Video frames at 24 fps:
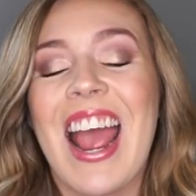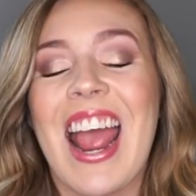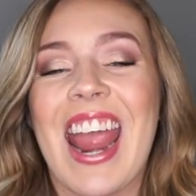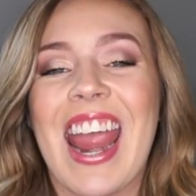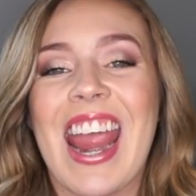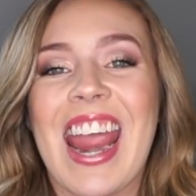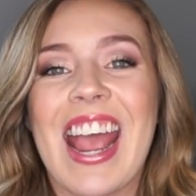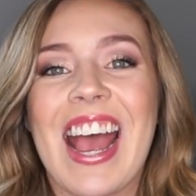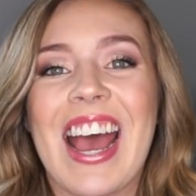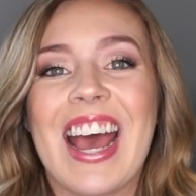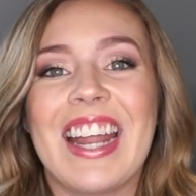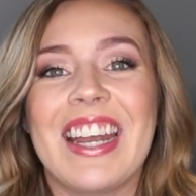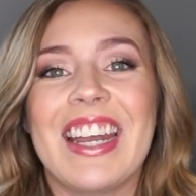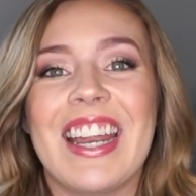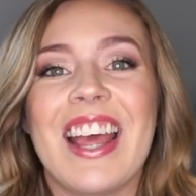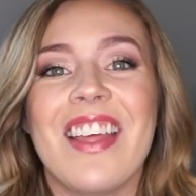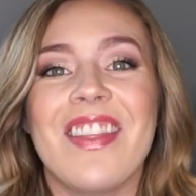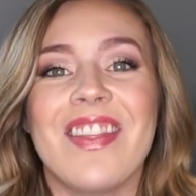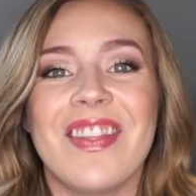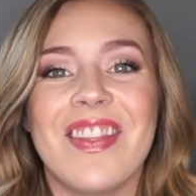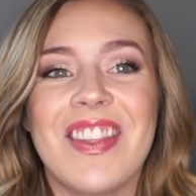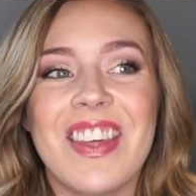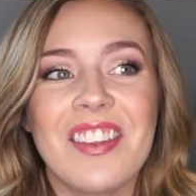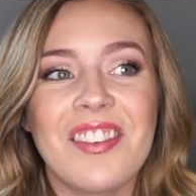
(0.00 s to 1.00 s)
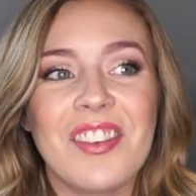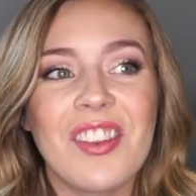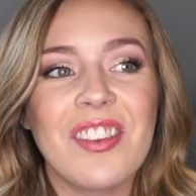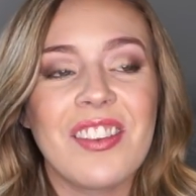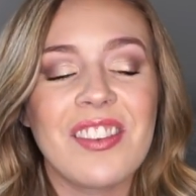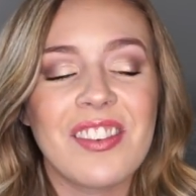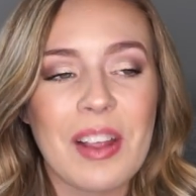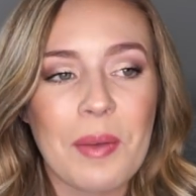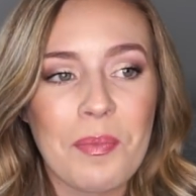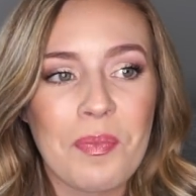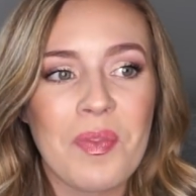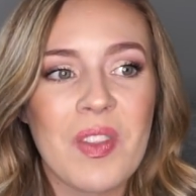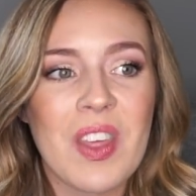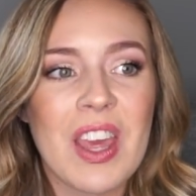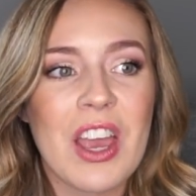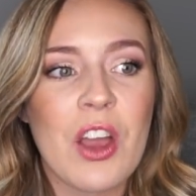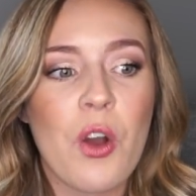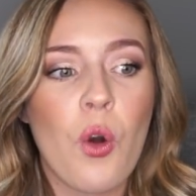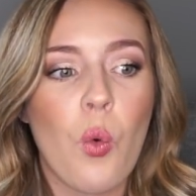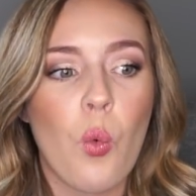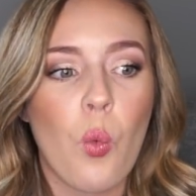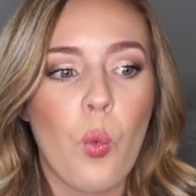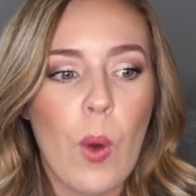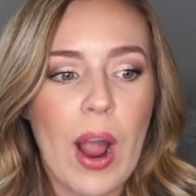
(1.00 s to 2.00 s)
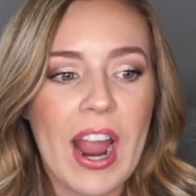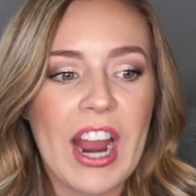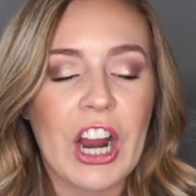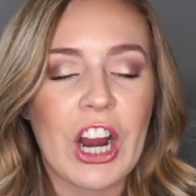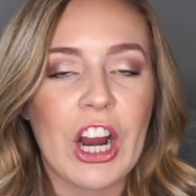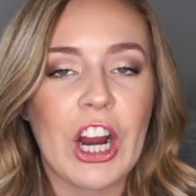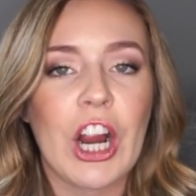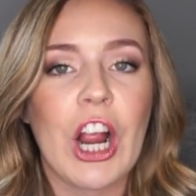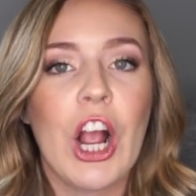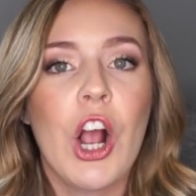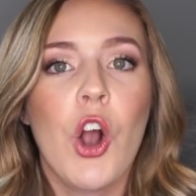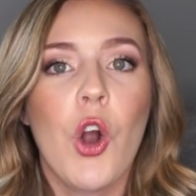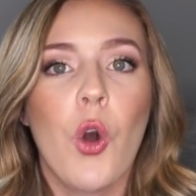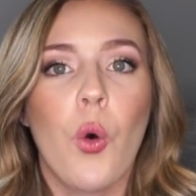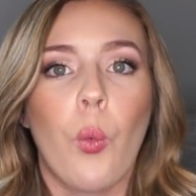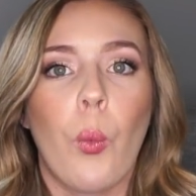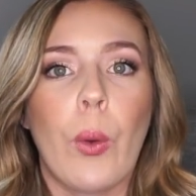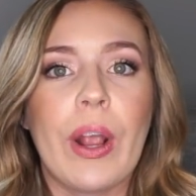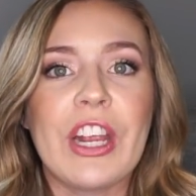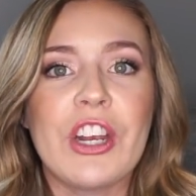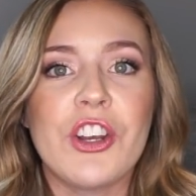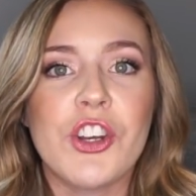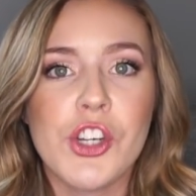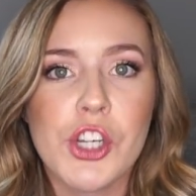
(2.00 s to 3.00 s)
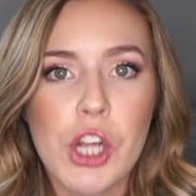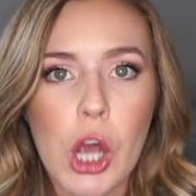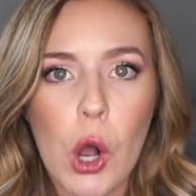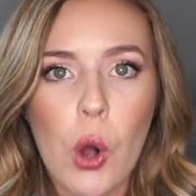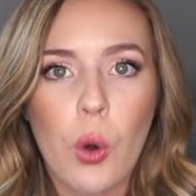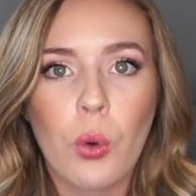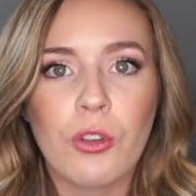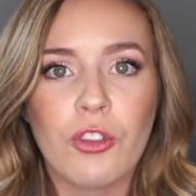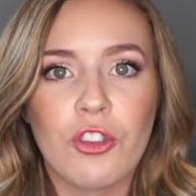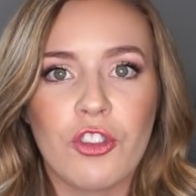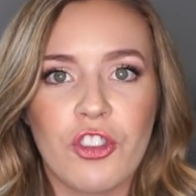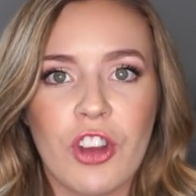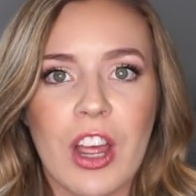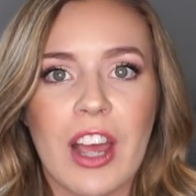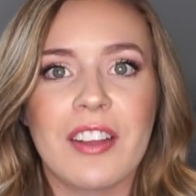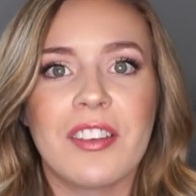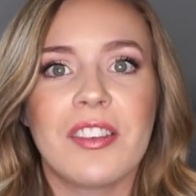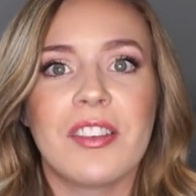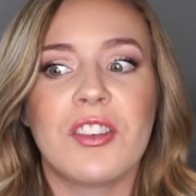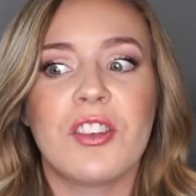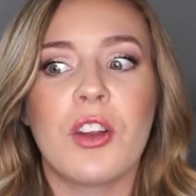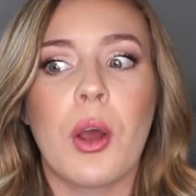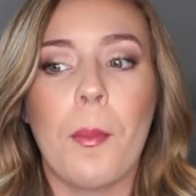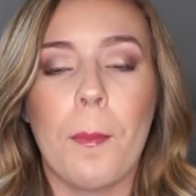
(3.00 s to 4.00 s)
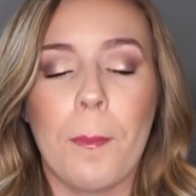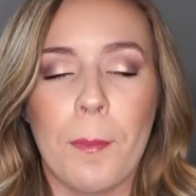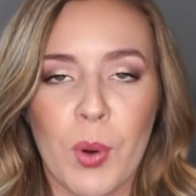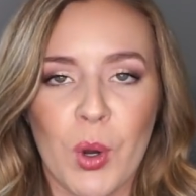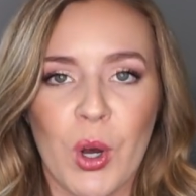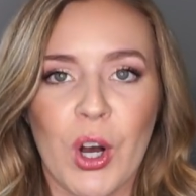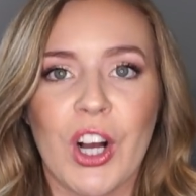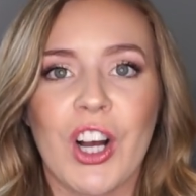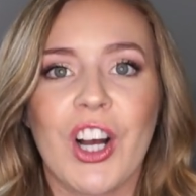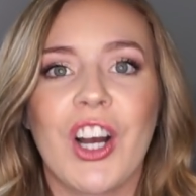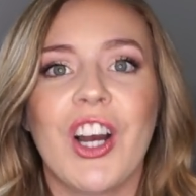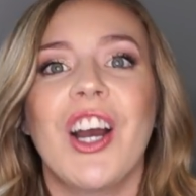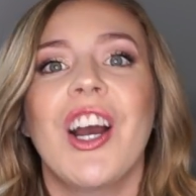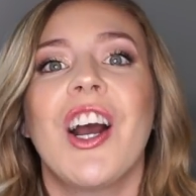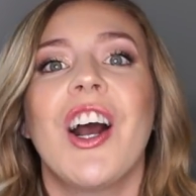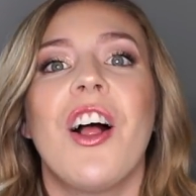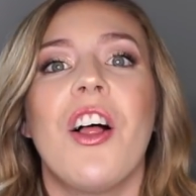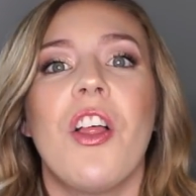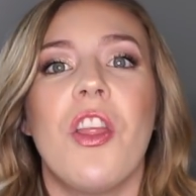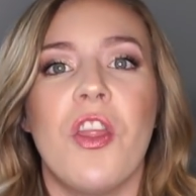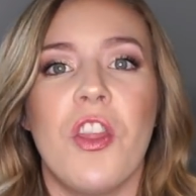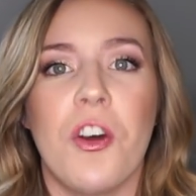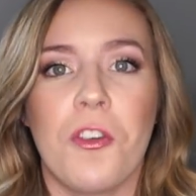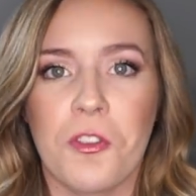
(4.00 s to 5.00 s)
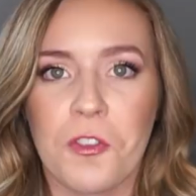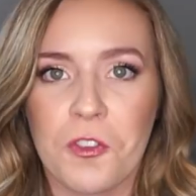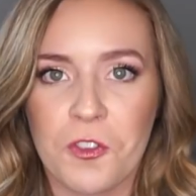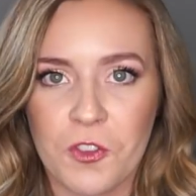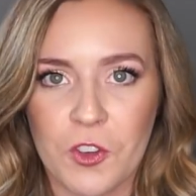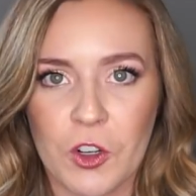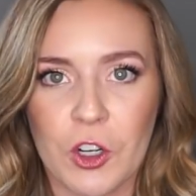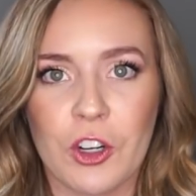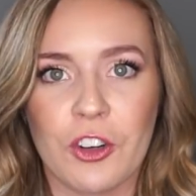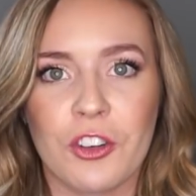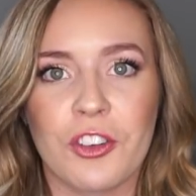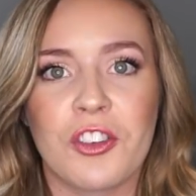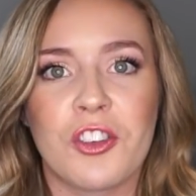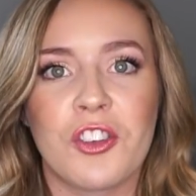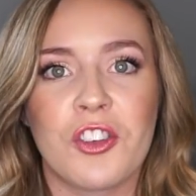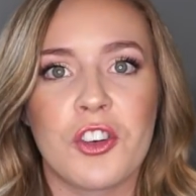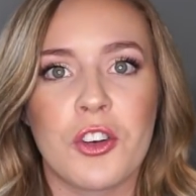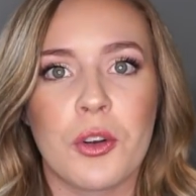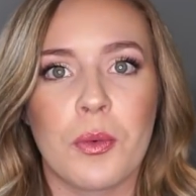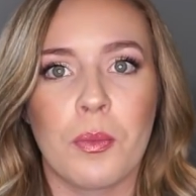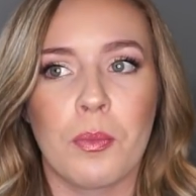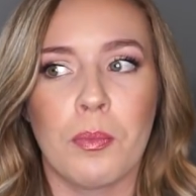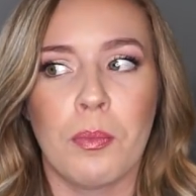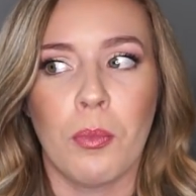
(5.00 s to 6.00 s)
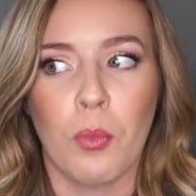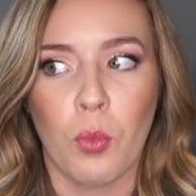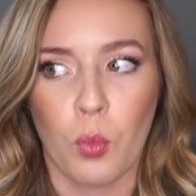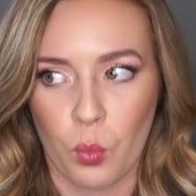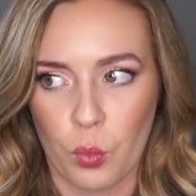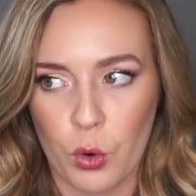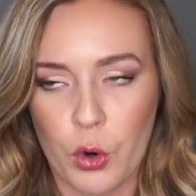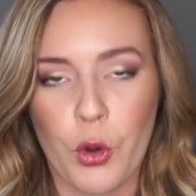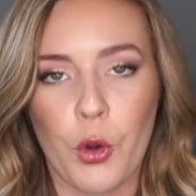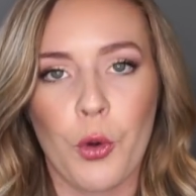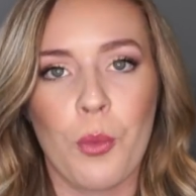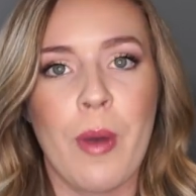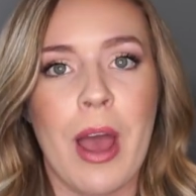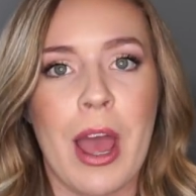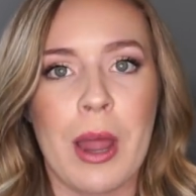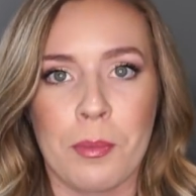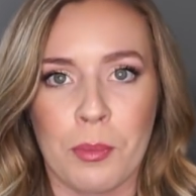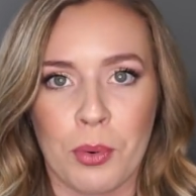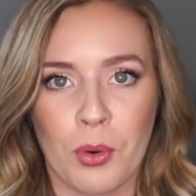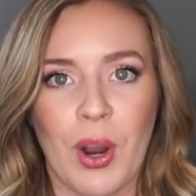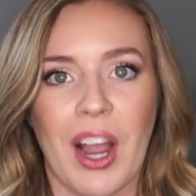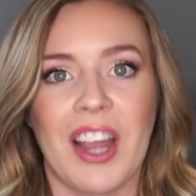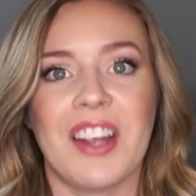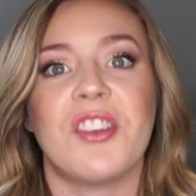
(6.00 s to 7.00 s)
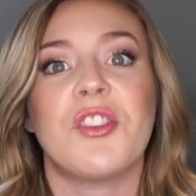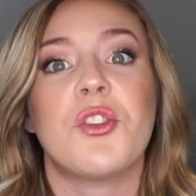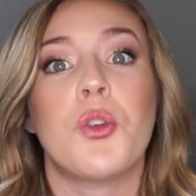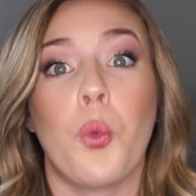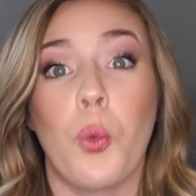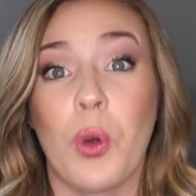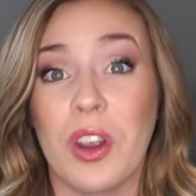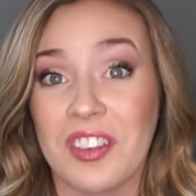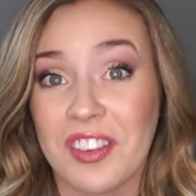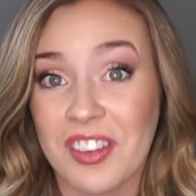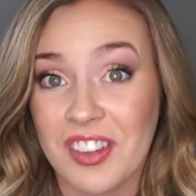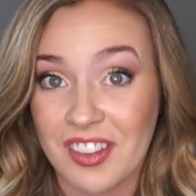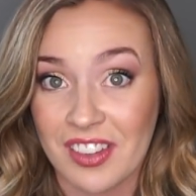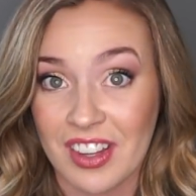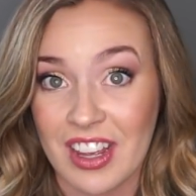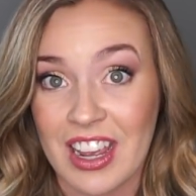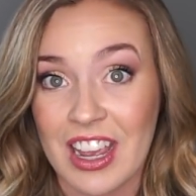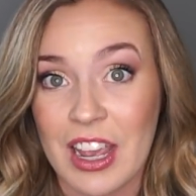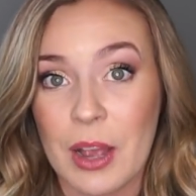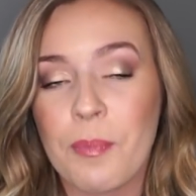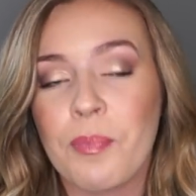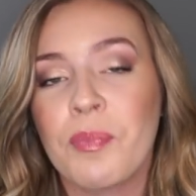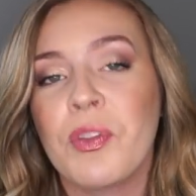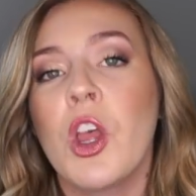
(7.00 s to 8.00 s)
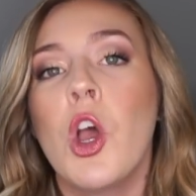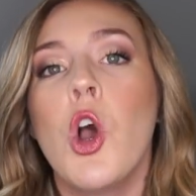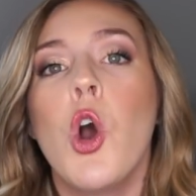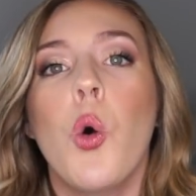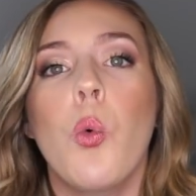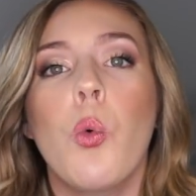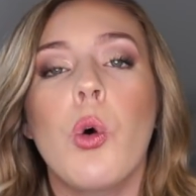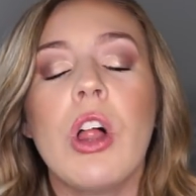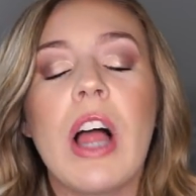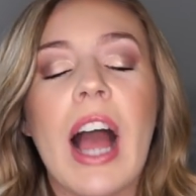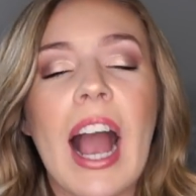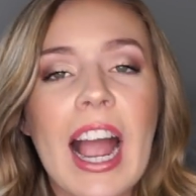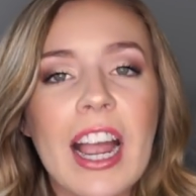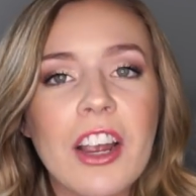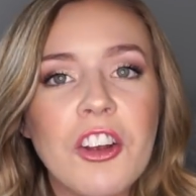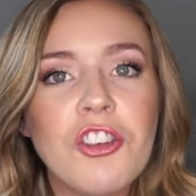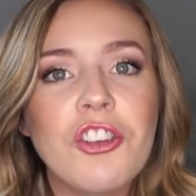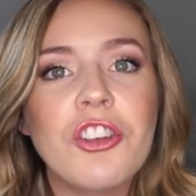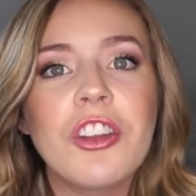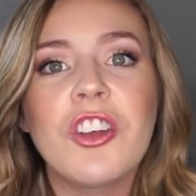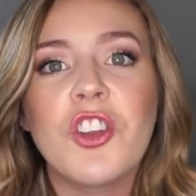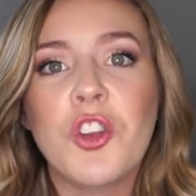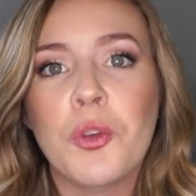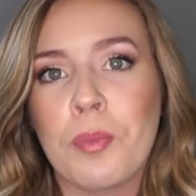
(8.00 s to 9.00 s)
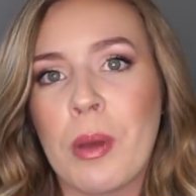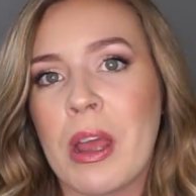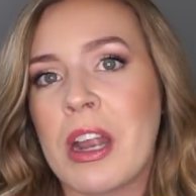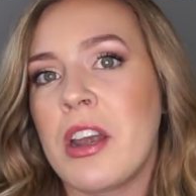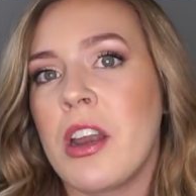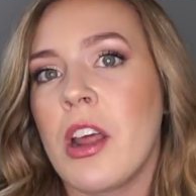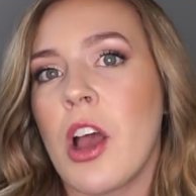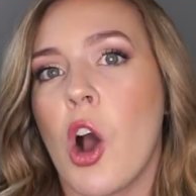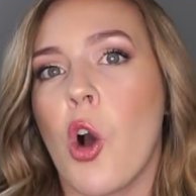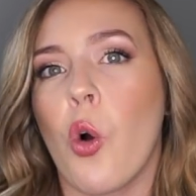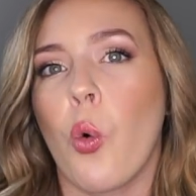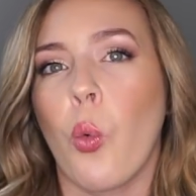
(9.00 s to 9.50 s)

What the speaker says: And this is something where we don't just book the first room and price we see. We'll actually spend a